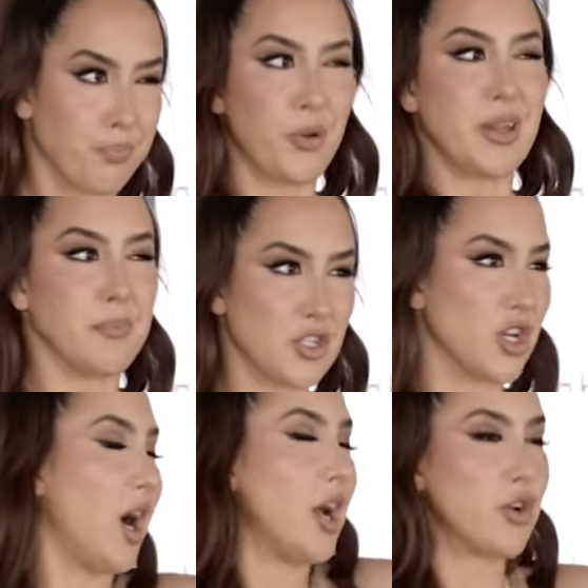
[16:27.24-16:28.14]
pretty
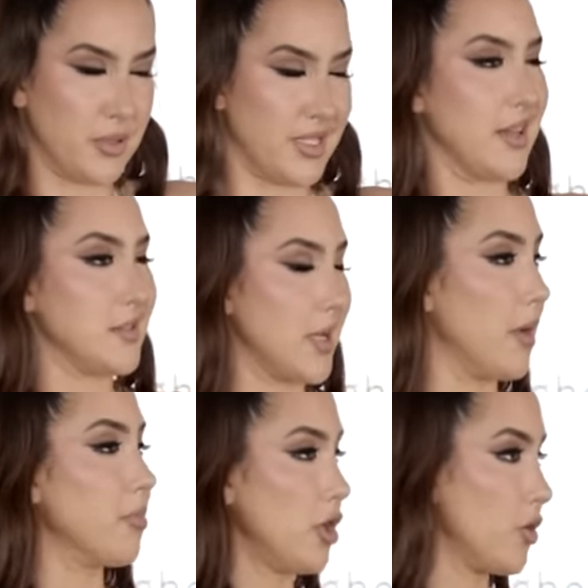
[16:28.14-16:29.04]
much 100% of the
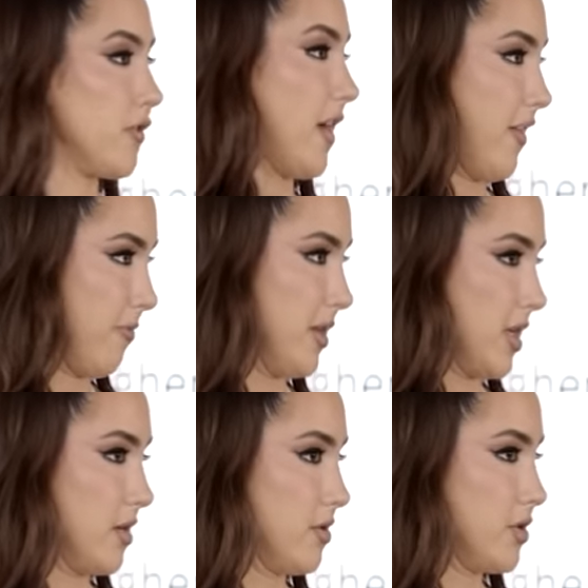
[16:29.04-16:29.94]
time below the $5
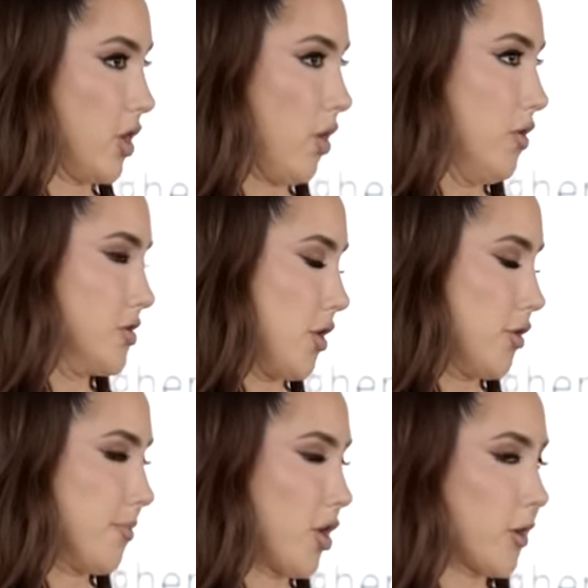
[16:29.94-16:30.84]
million
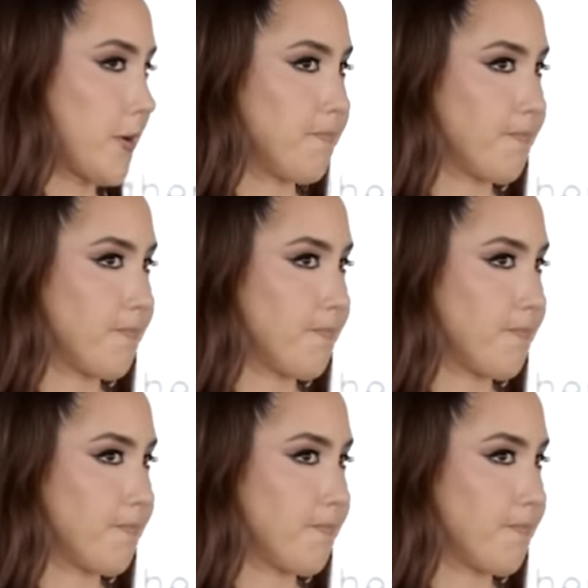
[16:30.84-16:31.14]
mark.